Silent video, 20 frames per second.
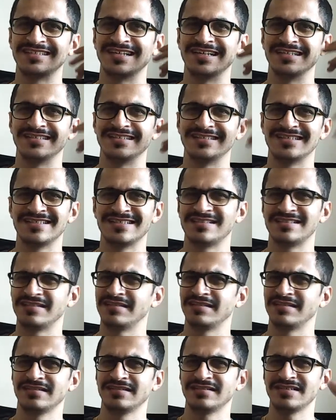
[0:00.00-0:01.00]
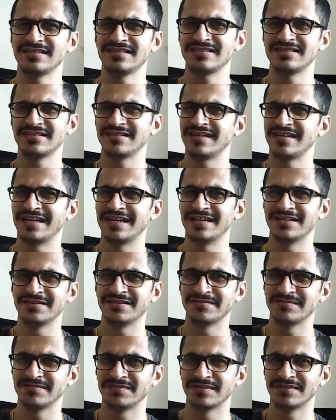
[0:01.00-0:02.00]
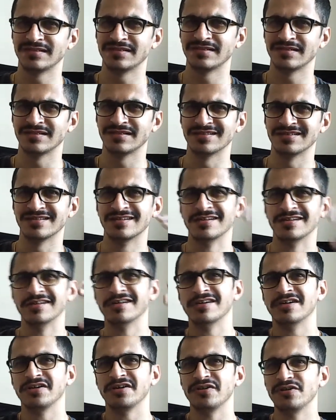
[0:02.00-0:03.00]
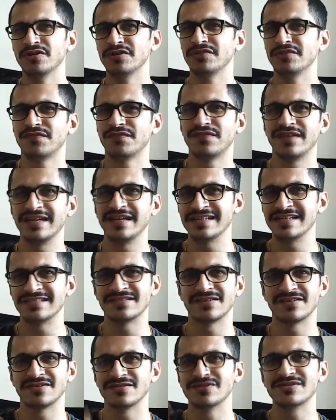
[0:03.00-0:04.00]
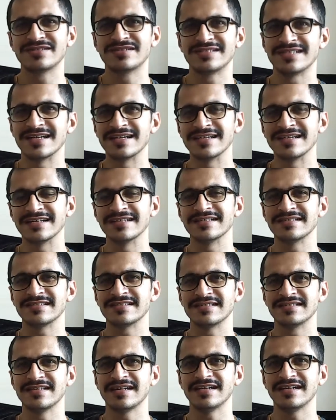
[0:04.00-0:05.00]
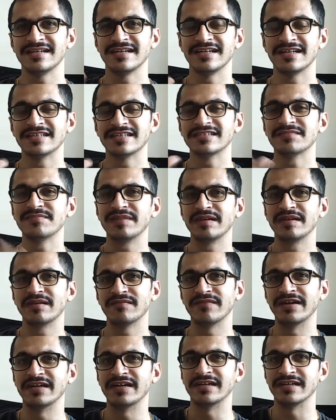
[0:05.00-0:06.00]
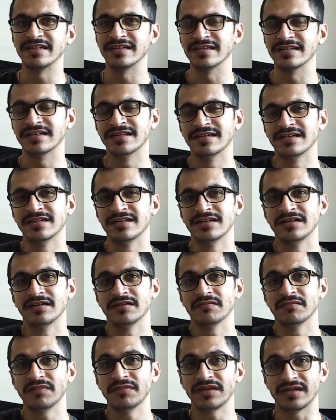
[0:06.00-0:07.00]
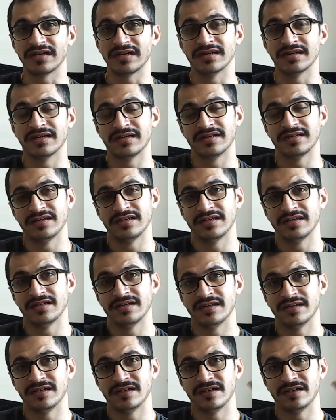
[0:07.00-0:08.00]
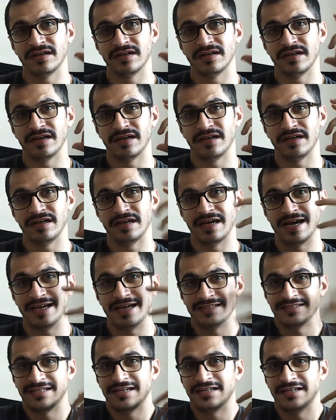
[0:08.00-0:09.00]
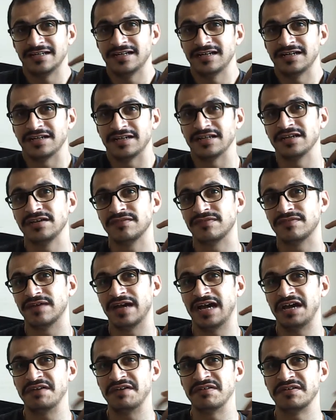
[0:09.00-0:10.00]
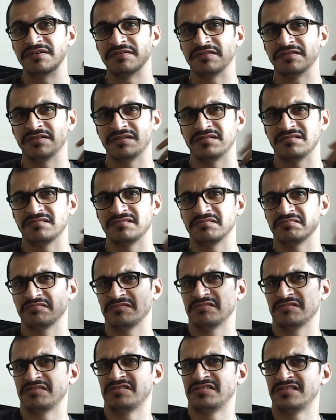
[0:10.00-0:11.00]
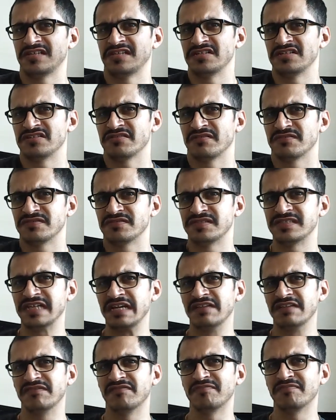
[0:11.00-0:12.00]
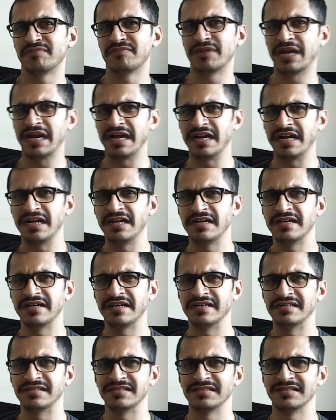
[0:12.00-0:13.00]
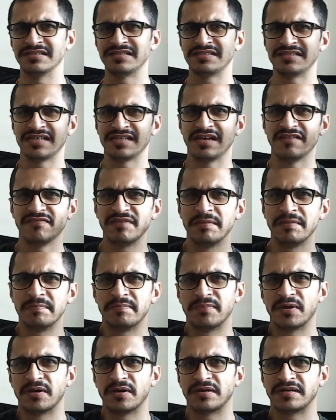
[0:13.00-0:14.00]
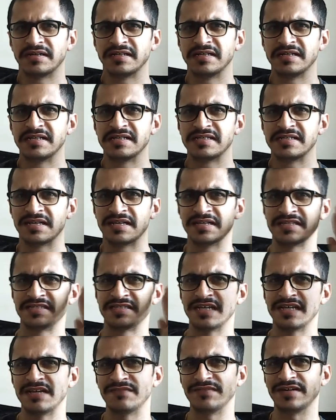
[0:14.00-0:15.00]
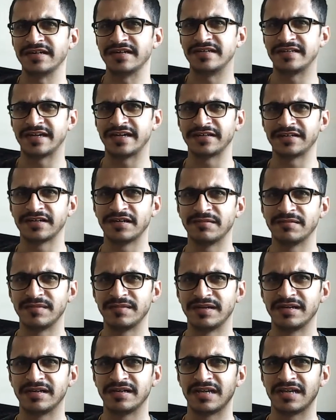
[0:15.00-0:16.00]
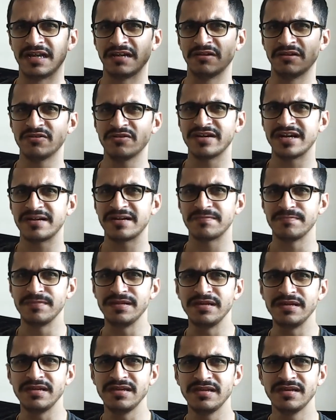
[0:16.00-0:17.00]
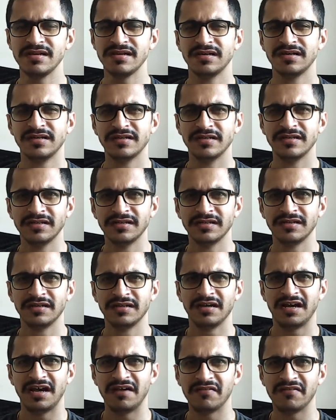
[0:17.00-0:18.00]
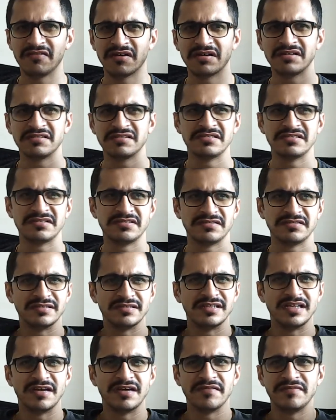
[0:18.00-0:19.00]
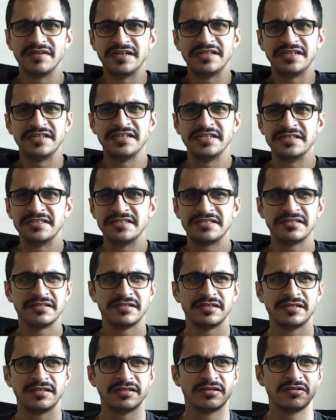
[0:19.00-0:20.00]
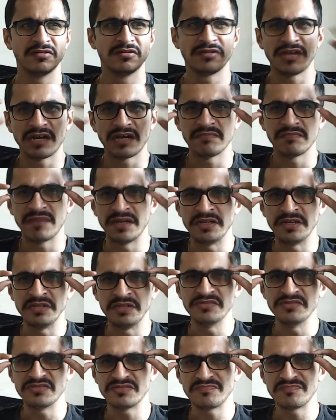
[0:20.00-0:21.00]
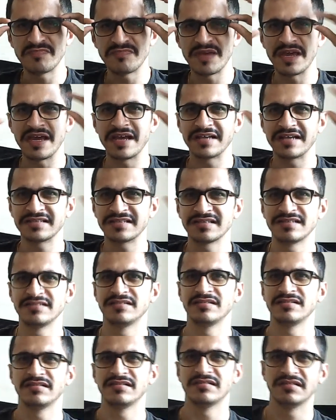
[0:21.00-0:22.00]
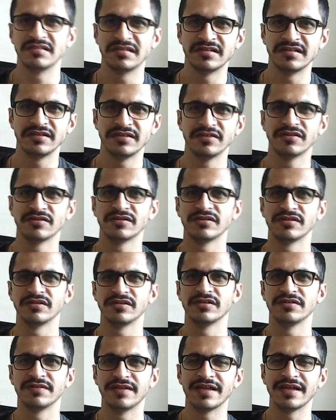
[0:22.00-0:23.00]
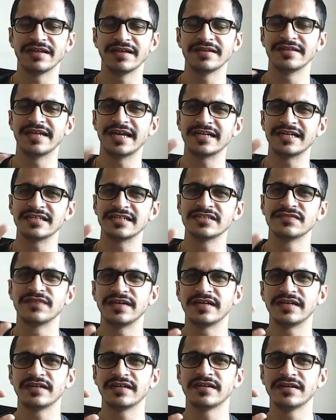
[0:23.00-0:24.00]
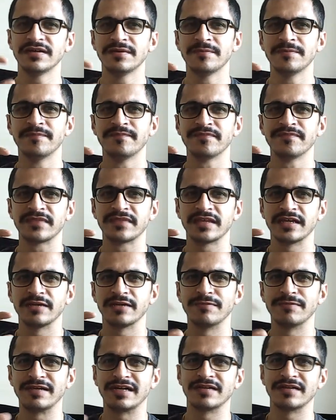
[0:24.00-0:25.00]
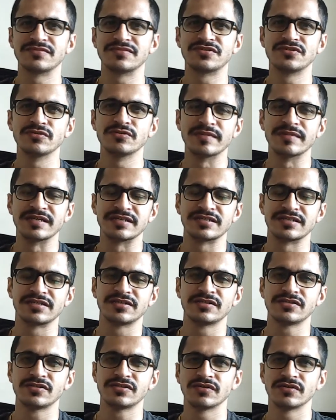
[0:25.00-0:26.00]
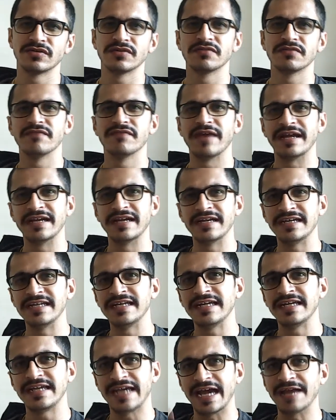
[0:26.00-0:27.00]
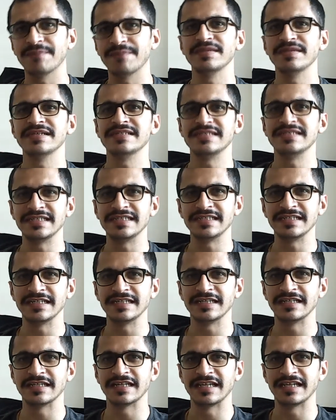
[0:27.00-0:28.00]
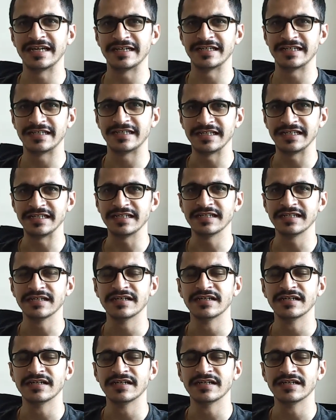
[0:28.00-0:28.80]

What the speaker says: and just a random good phrase or a good sentence, then it doesn't become vanity. But as an adult, if I have a sense of self pride and self importance and self entitlement, like look at me, I've got this lovely T-shirt. Look at my new specs, and you know, then that is where it becomes too much. So vanity can be seen in the letter T.